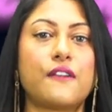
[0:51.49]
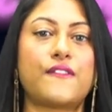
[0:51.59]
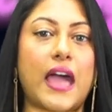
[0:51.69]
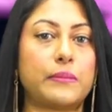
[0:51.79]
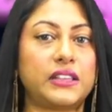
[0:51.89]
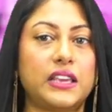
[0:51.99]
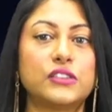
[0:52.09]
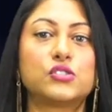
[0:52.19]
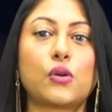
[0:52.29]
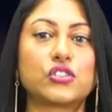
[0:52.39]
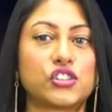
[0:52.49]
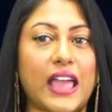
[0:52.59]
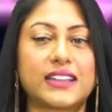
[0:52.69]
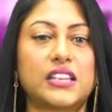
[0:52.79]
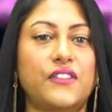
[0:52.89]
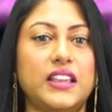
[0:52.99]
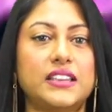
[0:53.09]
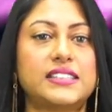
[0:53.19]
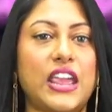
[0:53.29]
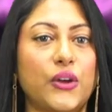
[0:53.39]
family, social
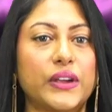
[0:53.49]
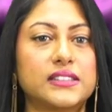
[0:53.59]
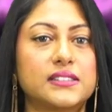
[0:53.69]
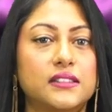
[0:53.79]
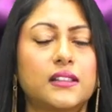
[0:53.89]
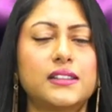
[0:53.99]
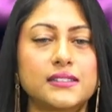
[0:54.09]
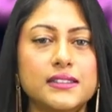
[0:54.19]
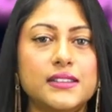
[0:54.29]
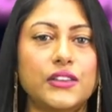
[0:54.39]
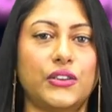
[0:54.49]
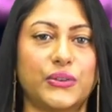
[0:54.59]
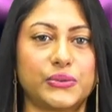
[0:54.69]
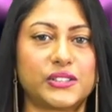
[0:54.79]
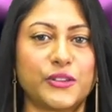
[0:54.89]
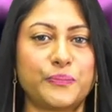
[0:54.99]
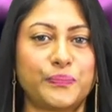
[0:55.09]
activities, errands, the list continues.